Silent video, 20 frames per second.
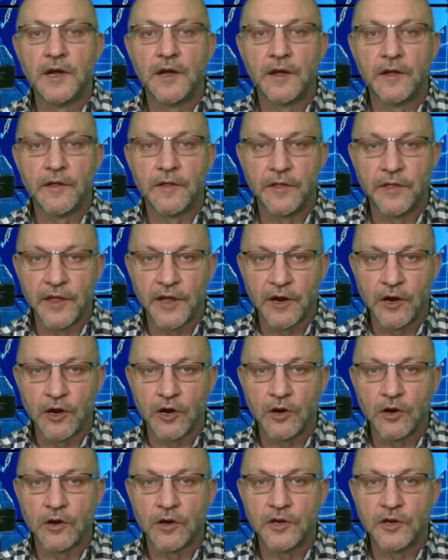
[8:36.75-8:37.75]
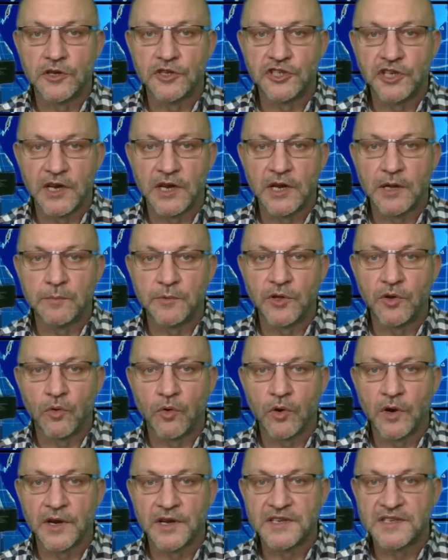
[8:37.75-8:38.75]
their
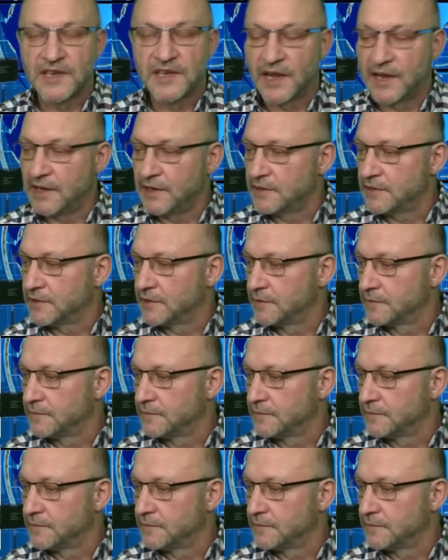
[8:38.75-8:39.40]
JW.org site.